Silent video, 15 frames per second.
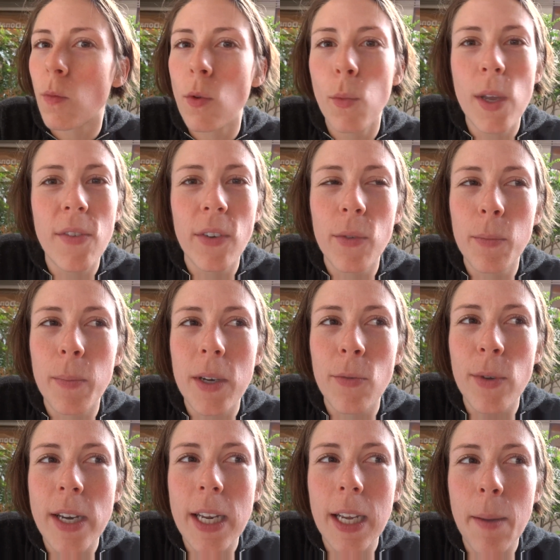We've been
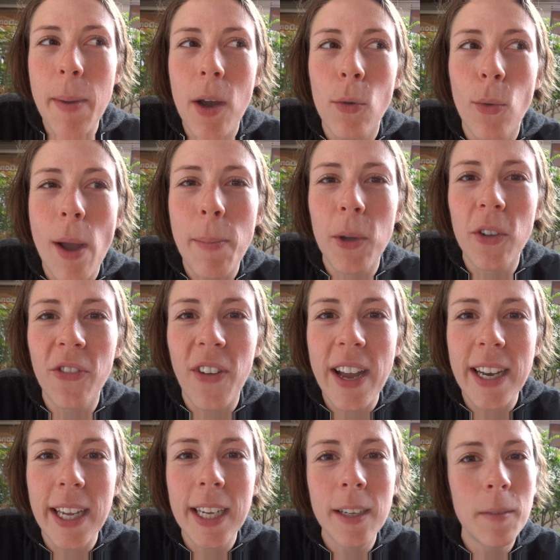reading about rebel
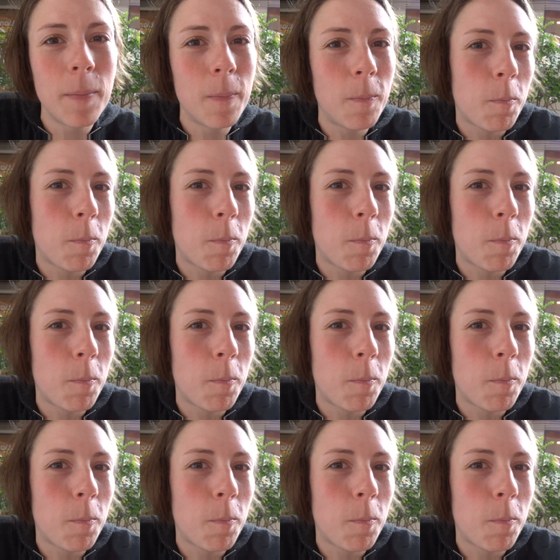fighting.